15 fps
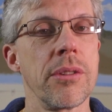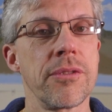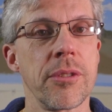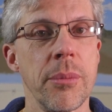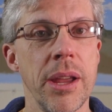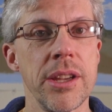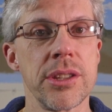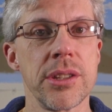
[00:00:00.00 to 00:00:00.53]

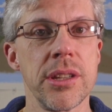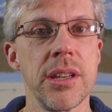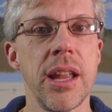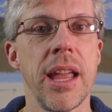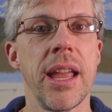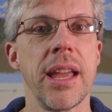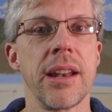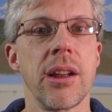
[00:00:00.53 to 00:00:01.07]
information
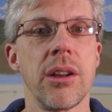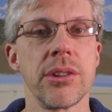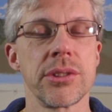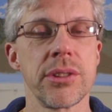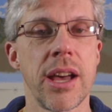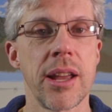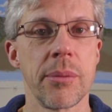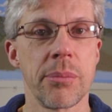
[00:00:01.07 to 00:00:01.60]
and
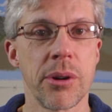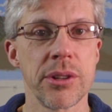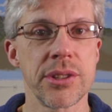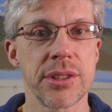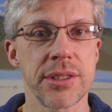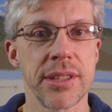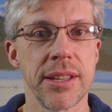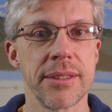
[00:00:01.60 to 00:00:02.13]
also how to
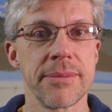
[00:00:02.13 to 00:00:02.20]
purchase it.